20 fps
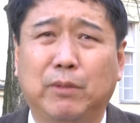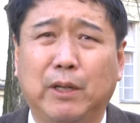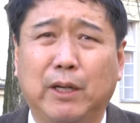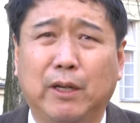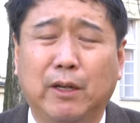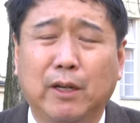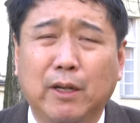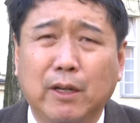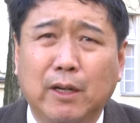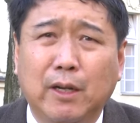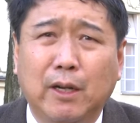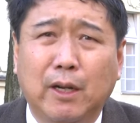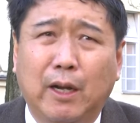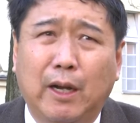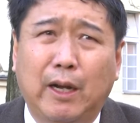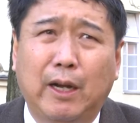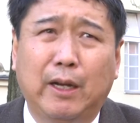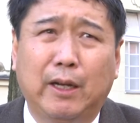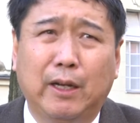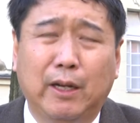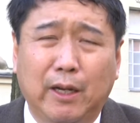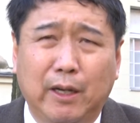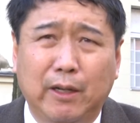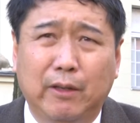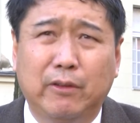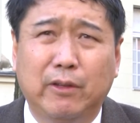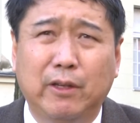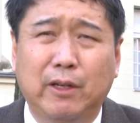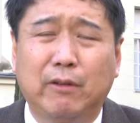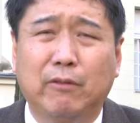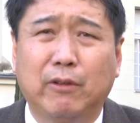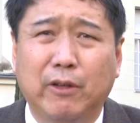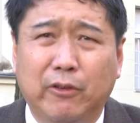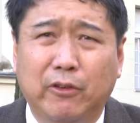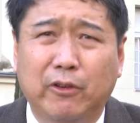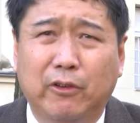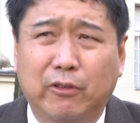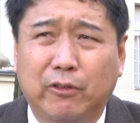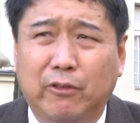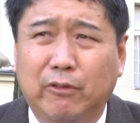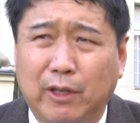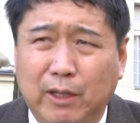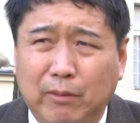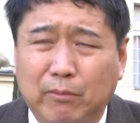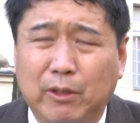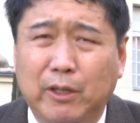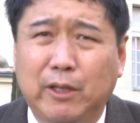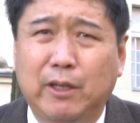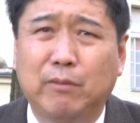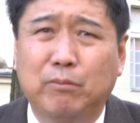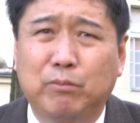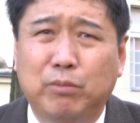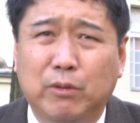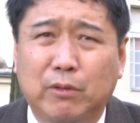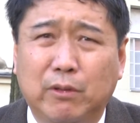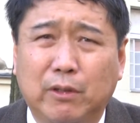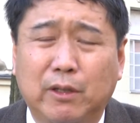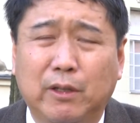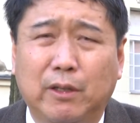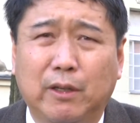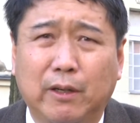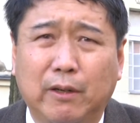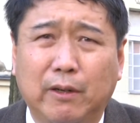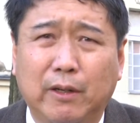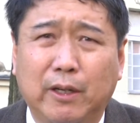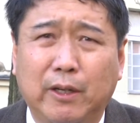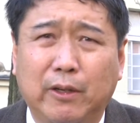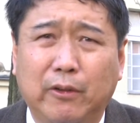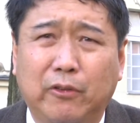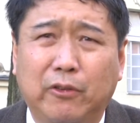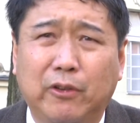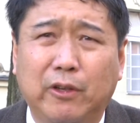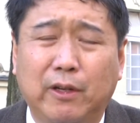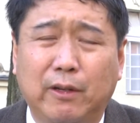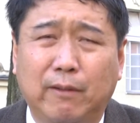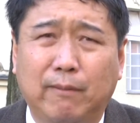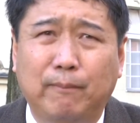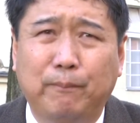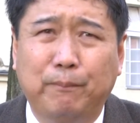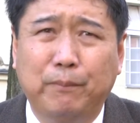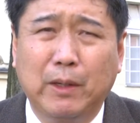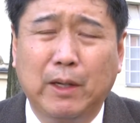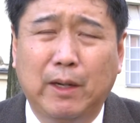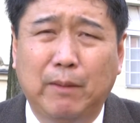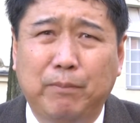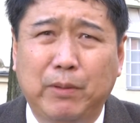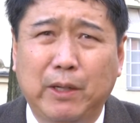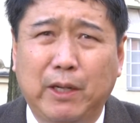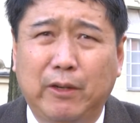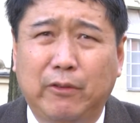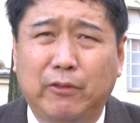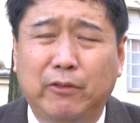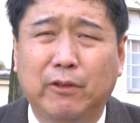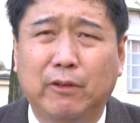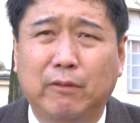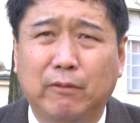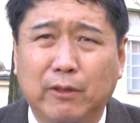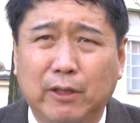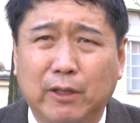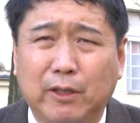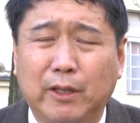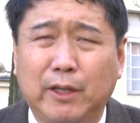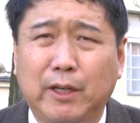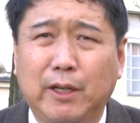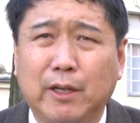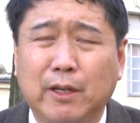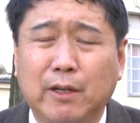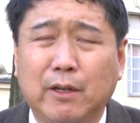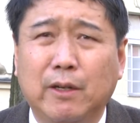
But I think what's extremely important is that a patient really